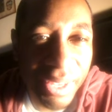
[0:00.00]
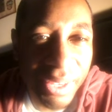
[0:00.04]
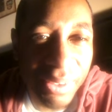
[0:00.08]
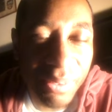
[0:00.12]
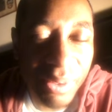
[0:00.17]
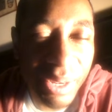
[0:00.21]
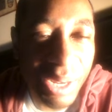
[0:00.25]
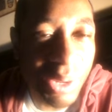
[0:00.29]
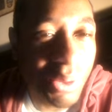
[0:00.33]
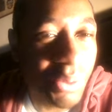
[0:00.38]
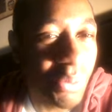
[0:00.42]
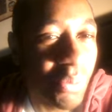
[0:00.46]
I
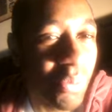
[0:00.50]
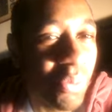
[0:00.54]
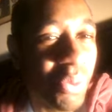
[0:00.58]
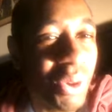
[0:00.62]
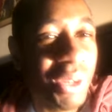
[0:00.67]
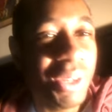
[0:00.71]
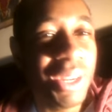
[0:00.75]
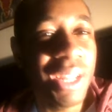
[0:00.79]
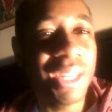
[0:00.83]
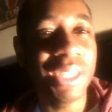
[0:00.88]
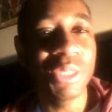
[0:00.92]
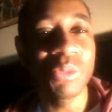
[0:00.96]
mean, what
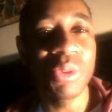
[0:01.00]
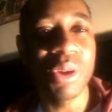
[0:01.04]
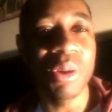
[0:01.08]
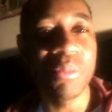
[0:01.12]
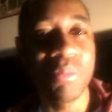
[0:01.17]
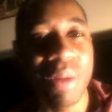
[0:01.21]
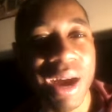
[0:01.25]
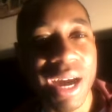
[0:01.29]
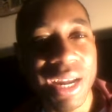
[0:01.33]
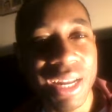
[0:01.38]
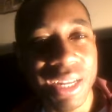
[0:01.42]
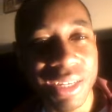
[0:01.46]
niggas want to
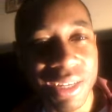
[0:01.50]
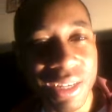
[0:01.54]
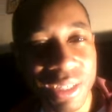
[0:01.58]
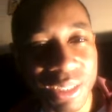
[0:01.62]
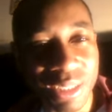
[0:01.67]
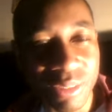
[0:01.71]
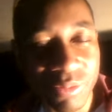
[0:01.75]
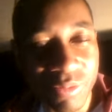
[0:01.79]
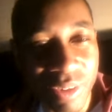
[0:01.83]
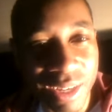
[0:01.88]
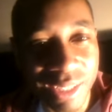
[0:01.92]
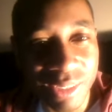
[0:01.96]
buy that nigga's
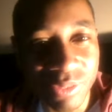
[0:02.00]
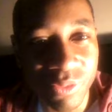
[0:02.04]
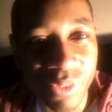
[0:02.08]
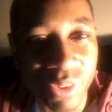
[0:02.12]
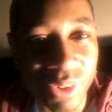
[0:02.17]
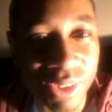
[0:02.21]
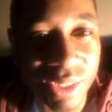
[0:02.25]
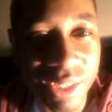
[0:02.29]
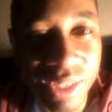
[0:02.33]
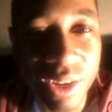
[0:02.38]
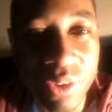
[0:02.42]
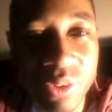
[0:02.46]
face for?
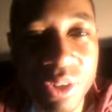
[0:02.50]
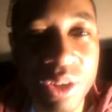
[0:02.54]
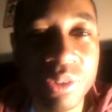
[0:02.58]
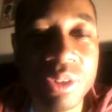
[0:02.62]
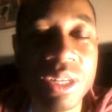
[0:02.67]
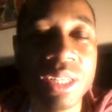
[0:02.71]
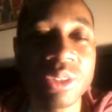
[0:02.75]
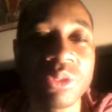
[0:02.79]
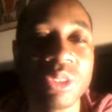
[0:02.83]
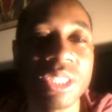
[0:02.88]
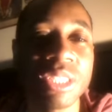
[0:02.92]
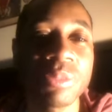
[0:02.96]
You know, no
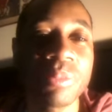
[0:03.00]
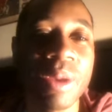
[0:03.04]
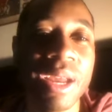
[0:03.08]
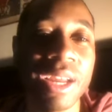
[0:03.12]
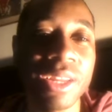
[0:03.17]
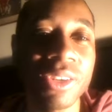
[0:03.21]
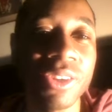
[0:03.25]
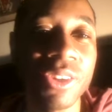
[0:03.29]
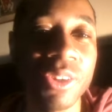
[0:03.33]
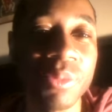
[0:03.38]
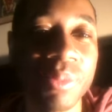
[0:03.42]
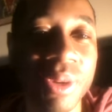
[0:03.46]
disrespect
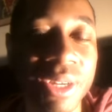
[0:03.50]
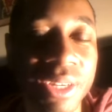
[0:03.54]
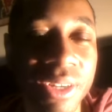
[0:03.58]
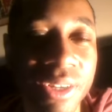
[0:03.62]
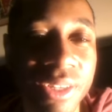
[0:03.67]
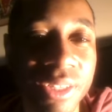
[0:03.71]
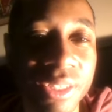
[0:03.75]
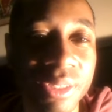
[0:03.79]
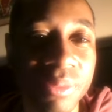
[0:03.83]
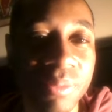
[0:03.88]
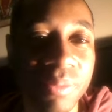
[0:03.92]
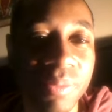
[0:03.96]
though, but
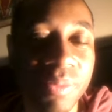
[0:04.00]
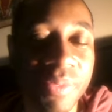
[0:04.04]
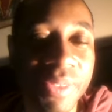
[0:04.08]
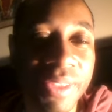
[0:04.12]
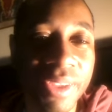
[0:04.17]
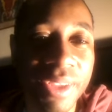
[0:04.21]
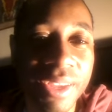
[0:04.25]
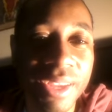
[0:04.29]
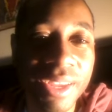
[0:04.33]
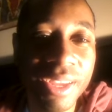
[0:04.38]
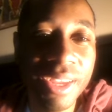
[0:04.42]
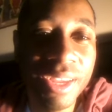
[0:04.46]
um,
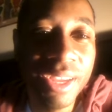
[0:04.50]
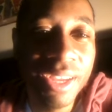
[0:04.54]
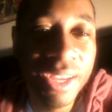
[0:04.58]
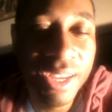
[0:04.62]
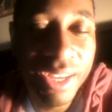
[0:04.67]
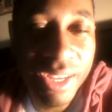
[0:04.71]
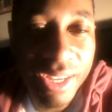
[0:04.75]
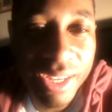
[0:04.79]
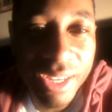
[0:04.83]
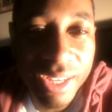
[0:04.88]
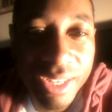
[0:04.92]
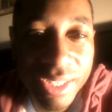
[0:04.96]

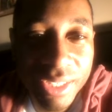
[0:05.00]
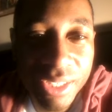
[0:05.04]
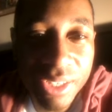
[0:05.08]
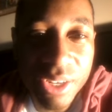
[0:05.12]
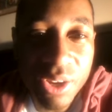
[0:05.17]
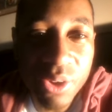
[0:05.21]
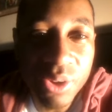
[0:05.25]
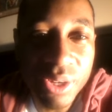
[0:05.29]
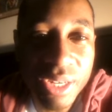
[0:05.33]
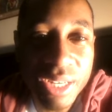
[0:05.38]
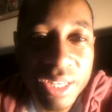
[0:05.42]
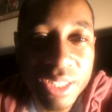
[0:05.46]
you
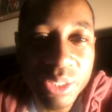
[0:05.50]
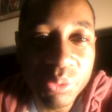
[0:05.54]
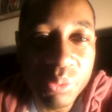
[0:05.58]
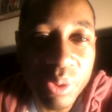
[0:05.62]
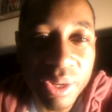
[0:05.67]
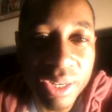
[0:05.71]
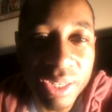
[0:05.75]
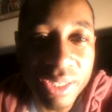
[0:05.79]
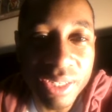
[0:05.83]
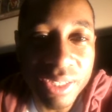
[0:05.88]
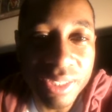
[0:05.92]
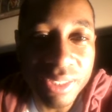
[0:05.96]
know, it is what
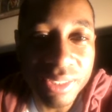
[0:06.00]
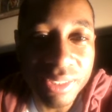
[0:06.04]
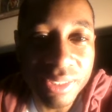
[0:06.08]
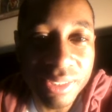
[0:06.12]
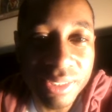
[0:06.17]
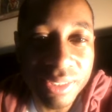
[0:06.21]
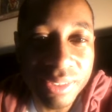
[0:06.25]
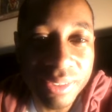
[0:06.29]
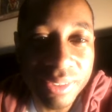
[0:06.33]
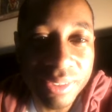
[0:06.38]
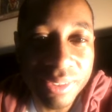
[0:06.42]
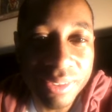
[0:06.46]
it is.